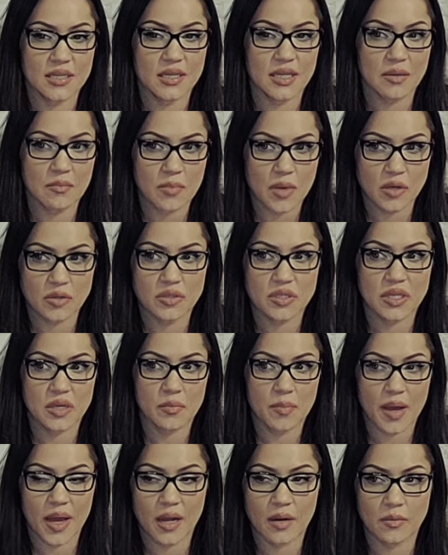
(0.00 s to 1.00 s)
the most
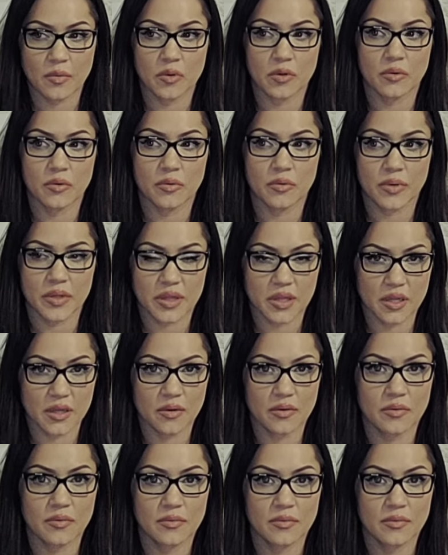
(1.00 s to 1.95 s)
compatible with you